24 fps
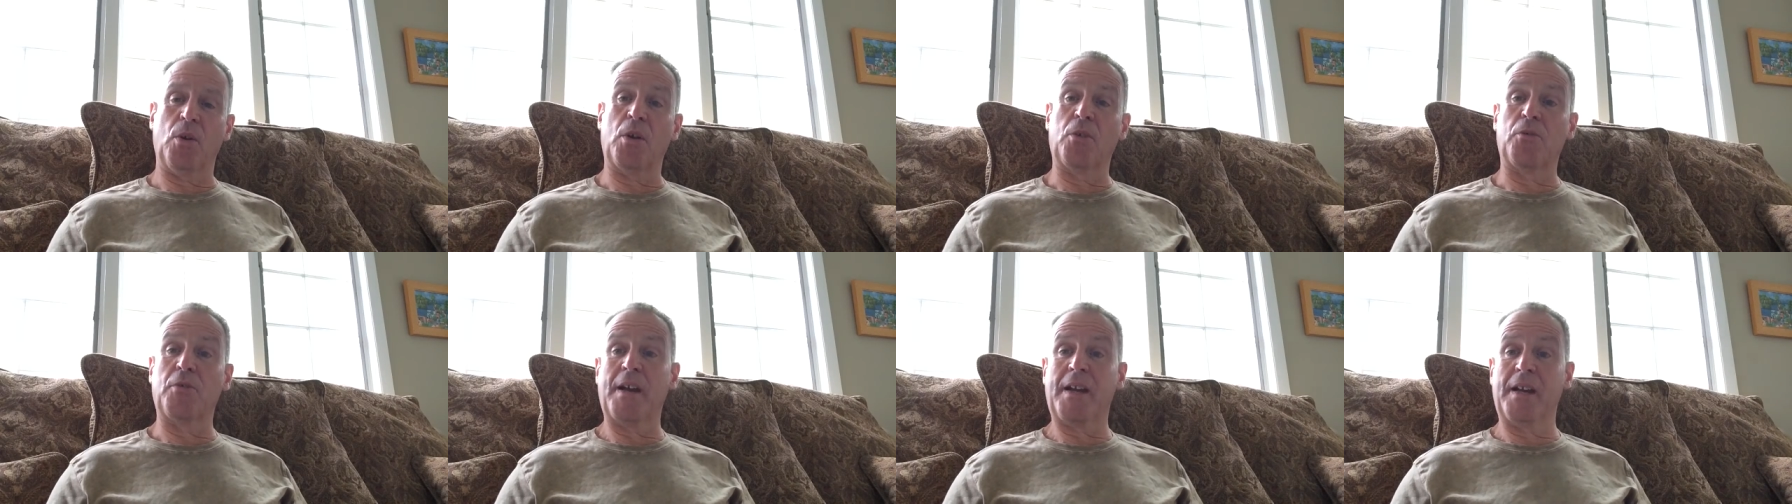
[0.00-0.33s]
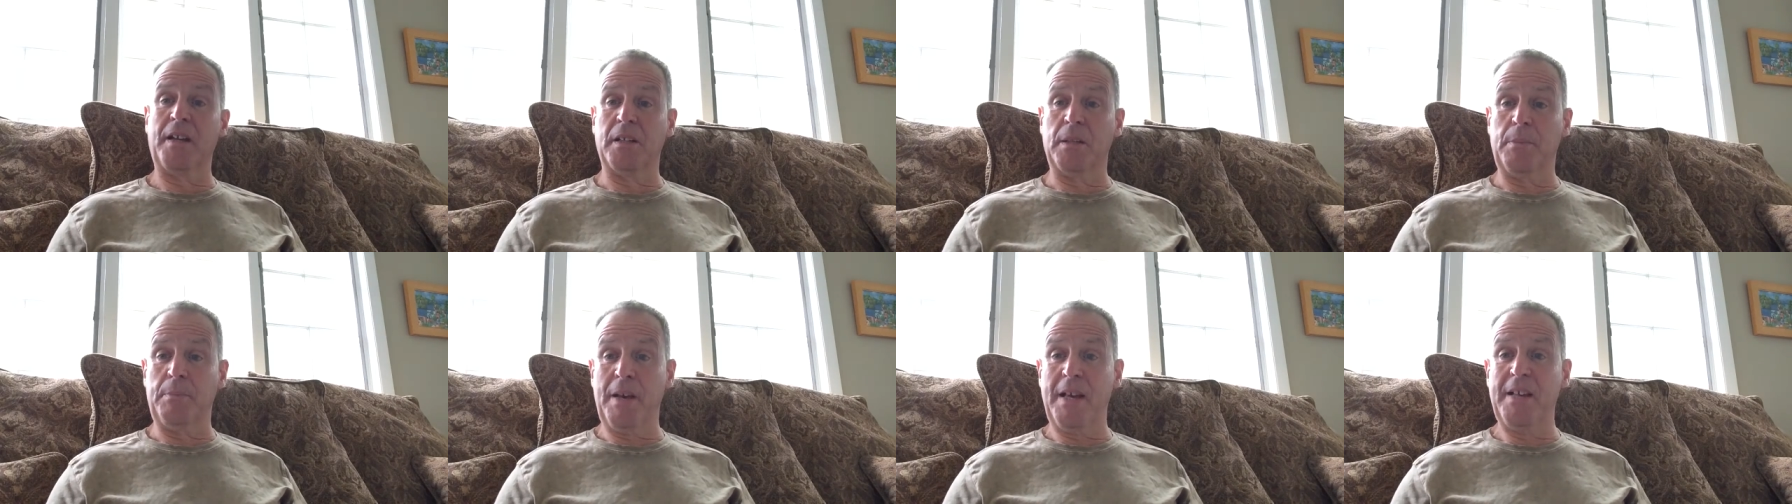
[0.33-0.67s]
on a
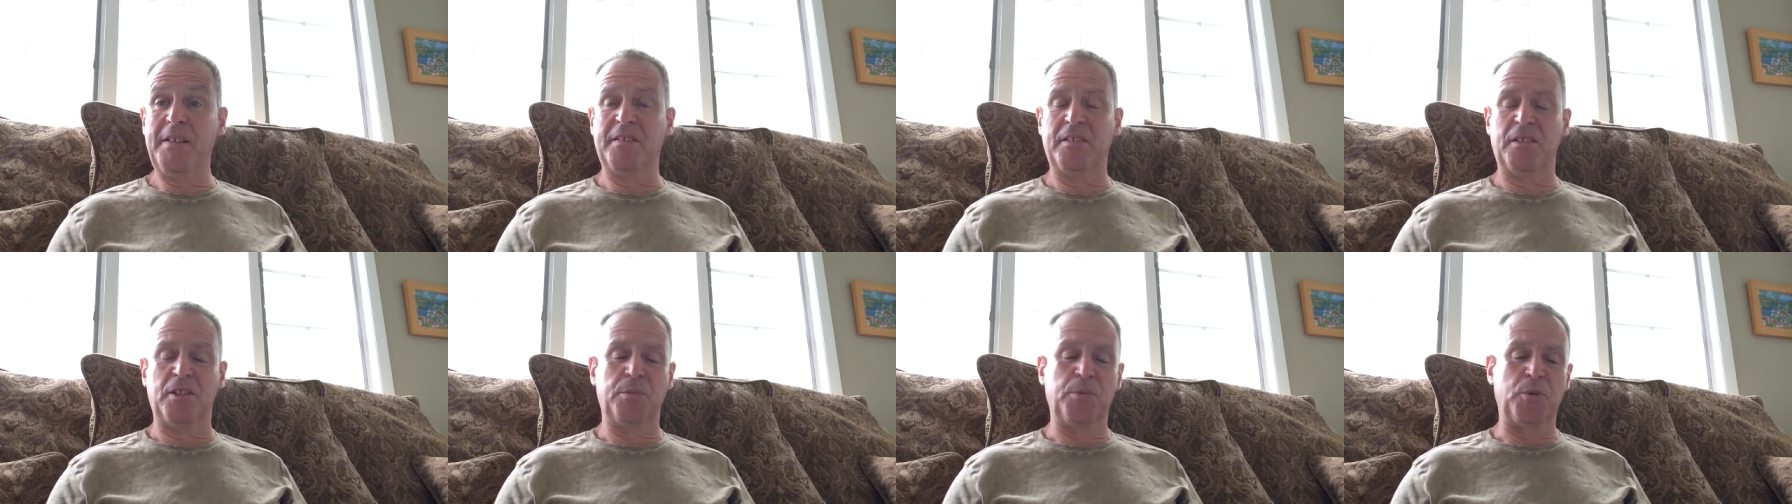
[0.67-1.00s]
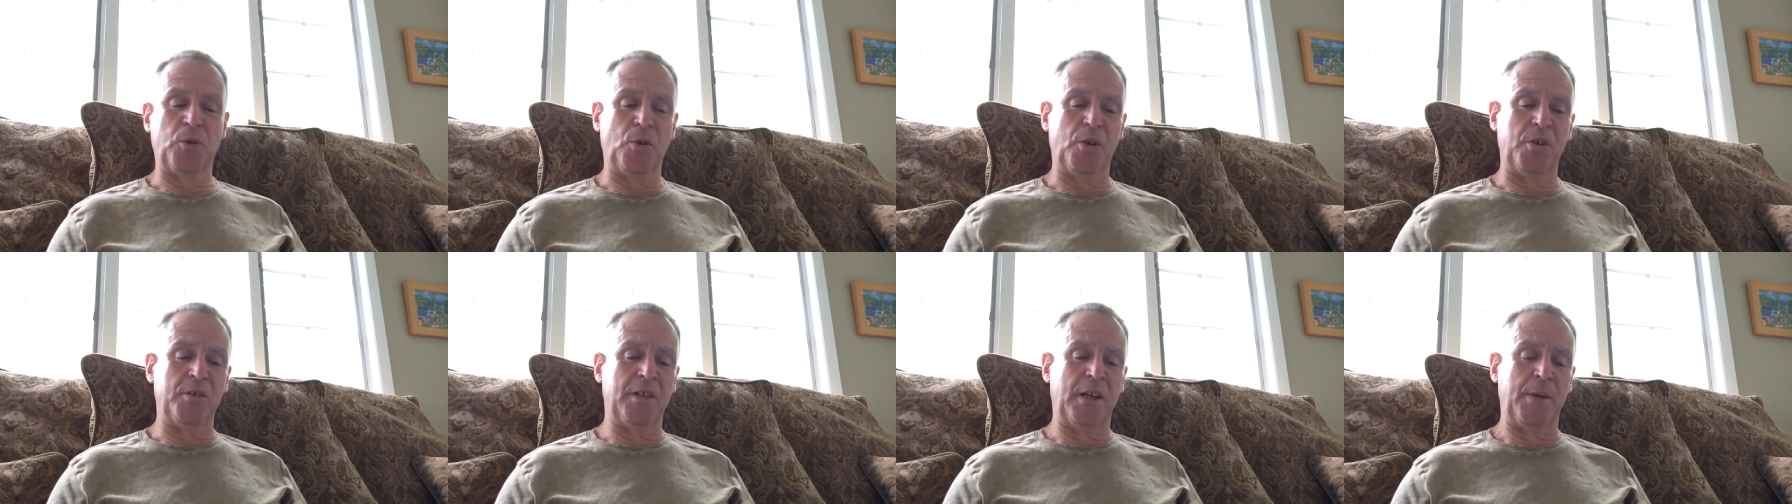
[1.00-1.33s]
regular basis
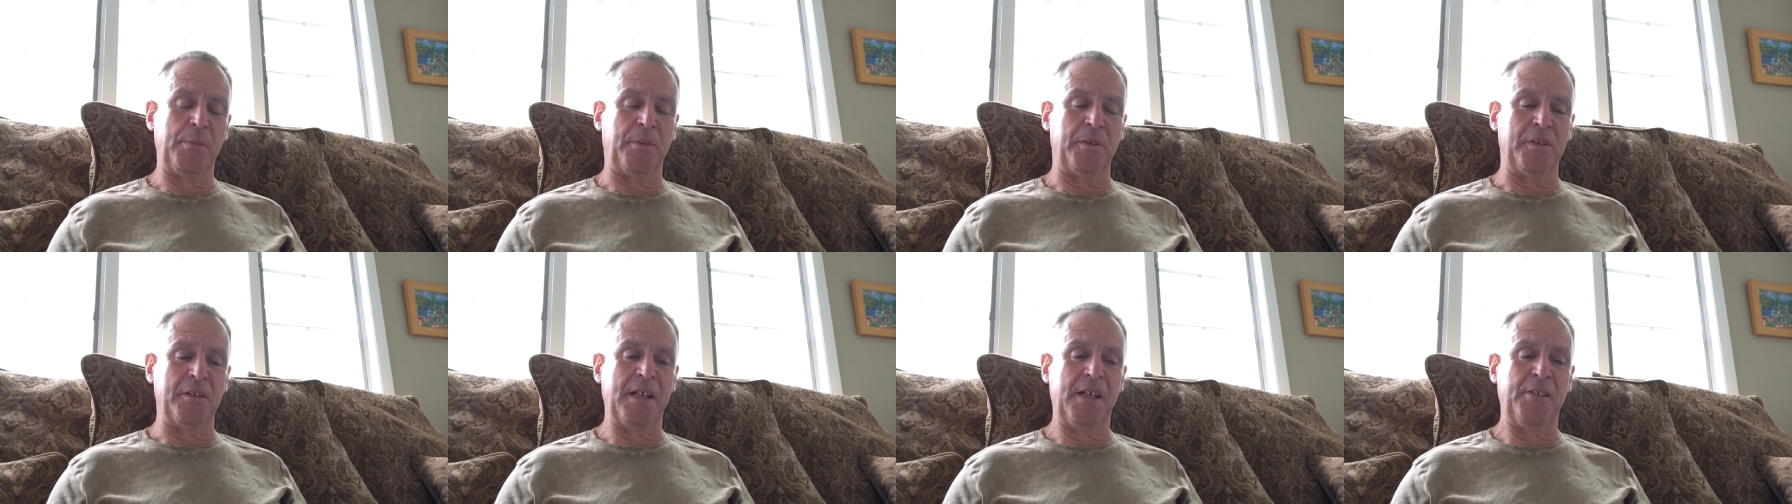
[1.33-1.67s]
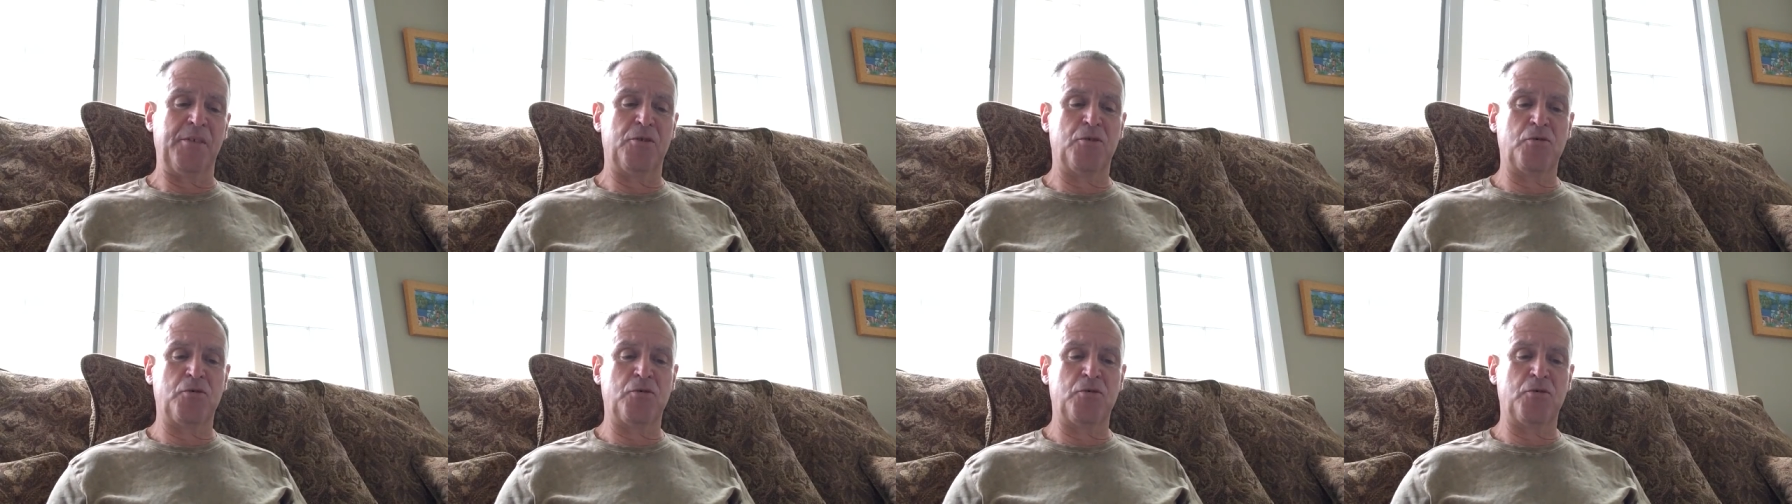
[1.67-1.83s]
because I believe